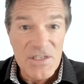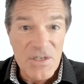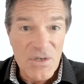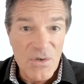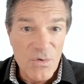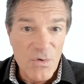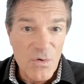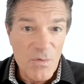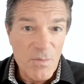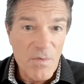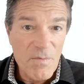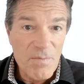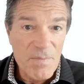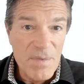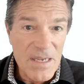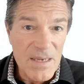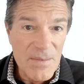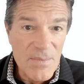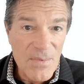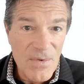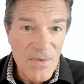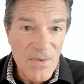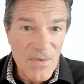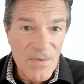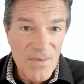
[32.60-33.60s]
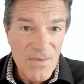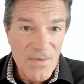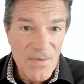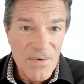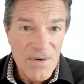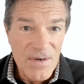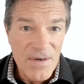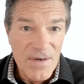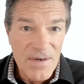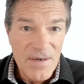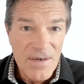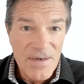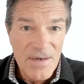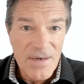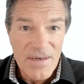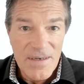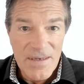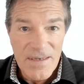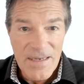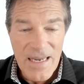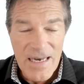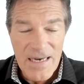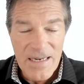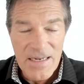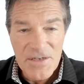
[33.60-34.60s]
a group of people
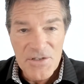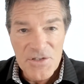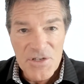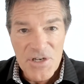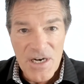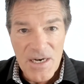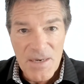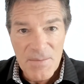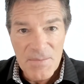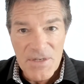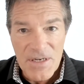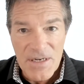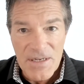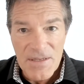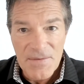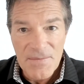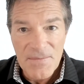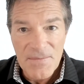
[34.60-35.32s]
getting a job done.